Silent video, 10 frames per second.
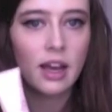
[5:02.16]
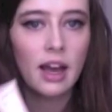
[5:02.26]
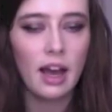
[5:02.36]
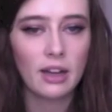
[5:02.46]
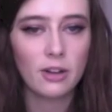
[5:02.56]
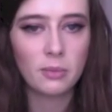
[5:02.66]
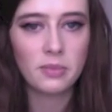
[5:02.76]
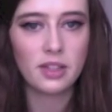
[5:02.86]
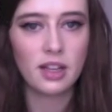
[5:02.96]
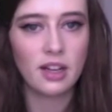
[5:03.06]
and it
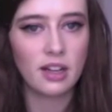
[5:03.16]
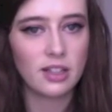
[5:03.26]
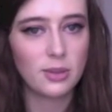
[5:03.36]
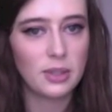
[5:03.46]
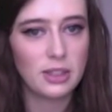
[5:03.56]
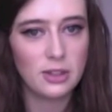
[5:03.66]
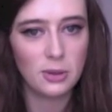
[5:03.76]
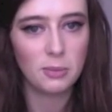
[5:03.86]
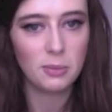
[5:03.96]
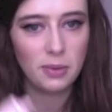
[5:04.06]
comes in a nice squeezy
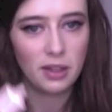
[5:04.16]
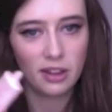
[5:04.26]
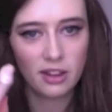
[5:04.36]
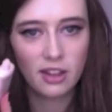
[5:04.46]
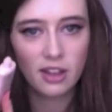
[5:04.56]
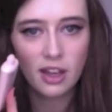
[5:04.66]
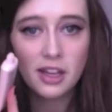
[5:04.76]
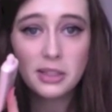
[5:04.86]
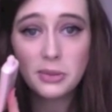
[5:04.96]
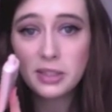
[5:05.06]
tube with
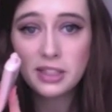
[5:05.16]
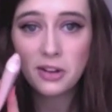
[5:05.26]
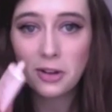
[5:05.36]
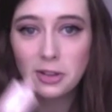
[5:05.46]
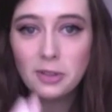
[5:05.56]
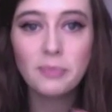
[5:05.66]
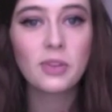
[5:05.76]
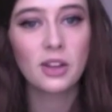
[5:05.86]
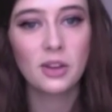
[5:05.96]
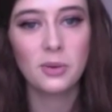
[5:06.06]
a squeezy nozzle,
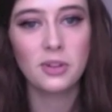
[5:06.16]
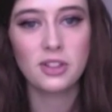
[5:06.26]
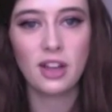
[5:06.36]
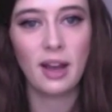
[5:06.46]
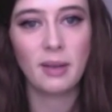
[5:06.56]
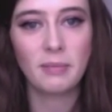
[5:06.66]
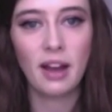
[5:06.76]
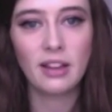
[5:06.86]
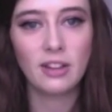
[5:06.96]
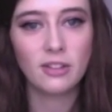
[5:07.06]
which
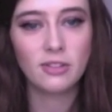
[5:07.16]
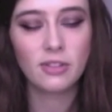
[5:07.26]
I love.